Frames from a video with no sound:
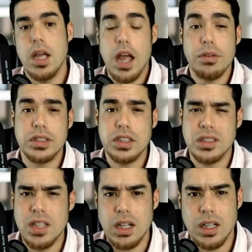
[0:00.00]
And there's
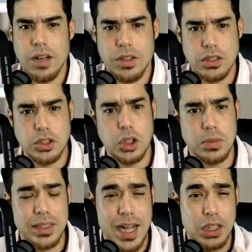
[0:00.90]
just not enough
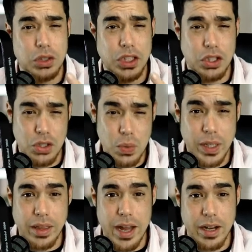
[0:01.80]
consumers actually
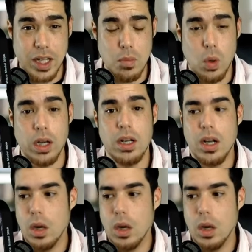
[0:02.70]
doing that anymore.